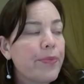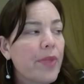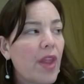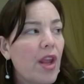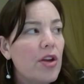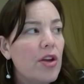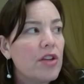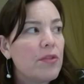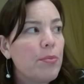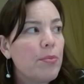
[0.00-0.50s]

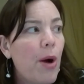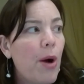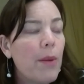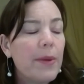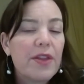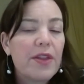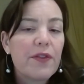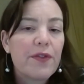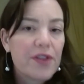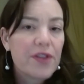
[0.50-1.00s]
it's probably
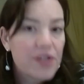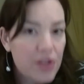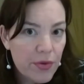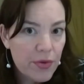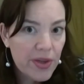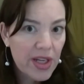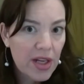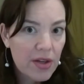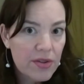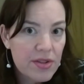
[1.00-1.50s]
the first
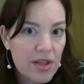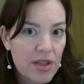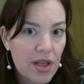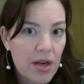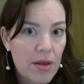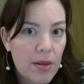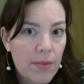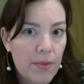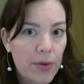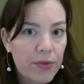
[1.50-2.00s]
3 years that are
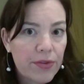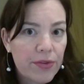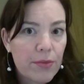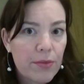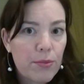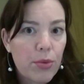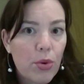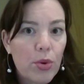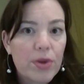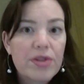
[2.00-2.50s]
the most
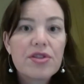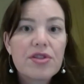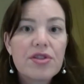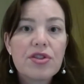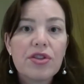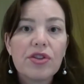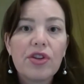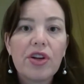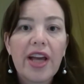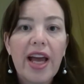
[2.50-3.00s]
important to
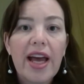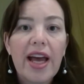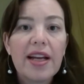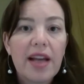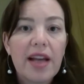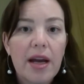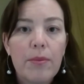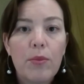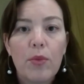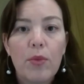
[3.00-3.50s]
look at.
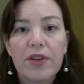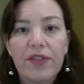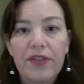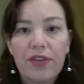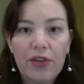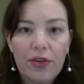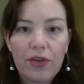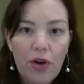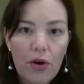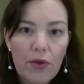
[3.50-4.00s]
Once
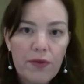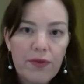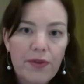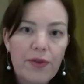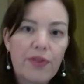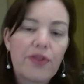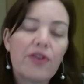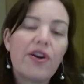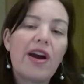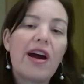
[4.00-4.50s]
you go
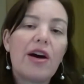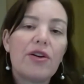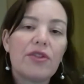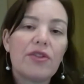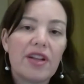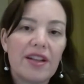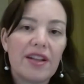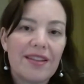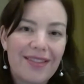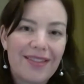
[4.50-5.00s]
further out,
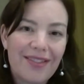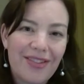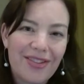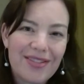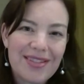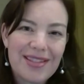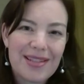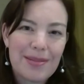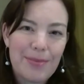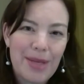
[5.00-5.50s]
it
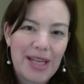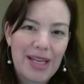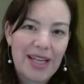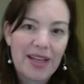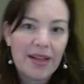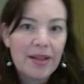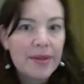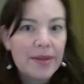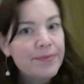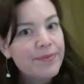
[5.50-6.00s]
starts to be,
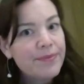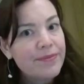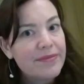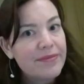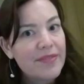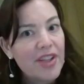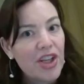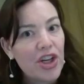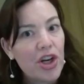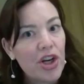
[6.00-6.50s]

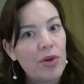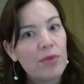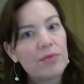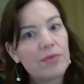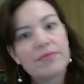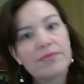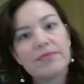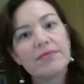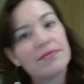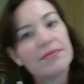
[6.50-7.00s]
you know,
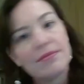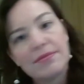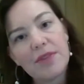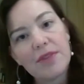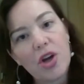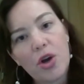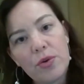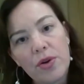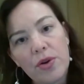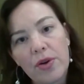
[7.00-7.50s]

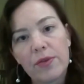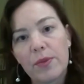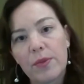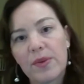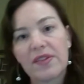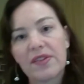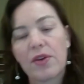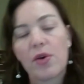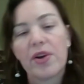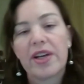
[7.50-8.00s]
who knows
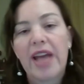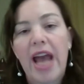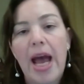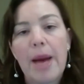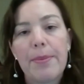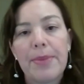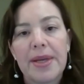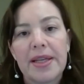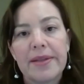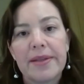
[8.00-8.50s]
what's going to
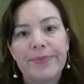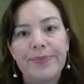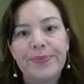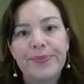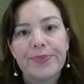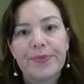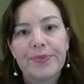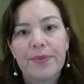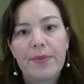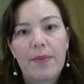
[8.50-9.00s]
happen.
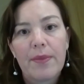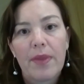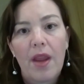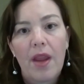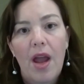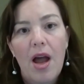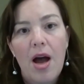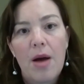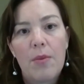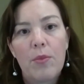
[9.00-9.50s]

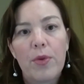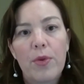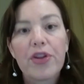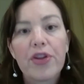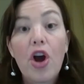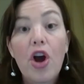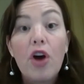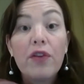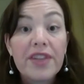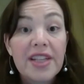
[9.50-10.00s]
With
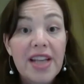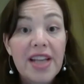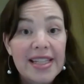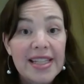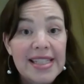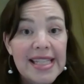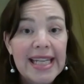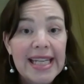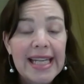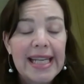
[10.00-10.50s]

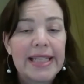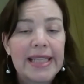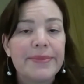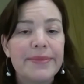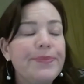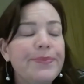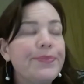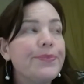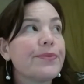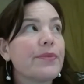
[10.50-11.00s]

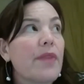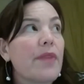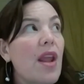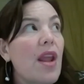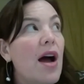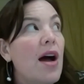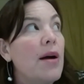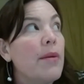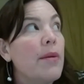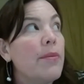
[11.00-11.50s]
COVID-19,
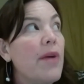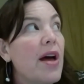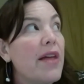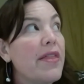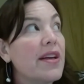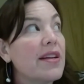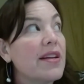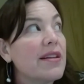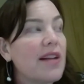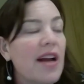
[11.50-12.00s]
I
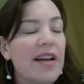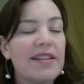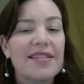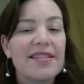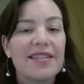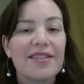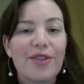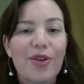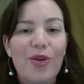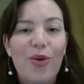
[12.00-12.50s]
think I
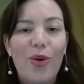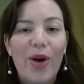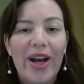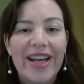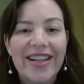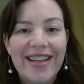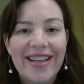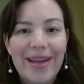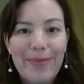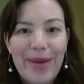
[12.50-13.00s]
didn't
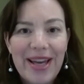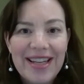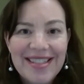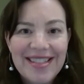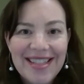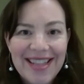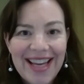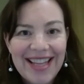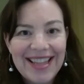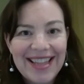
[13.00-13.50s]
quite get back to
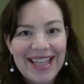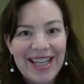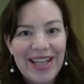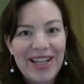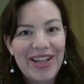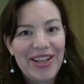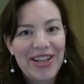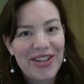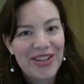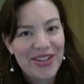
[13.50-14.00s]
that, Lee,
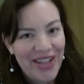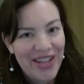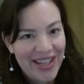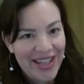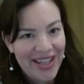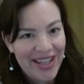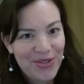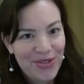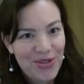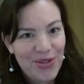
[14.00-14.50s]
in
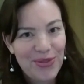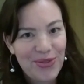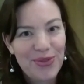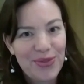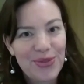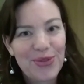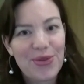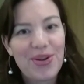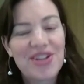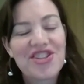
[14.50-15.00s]
answer to your
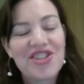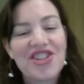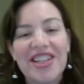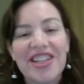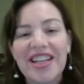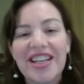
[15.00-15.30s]
first question.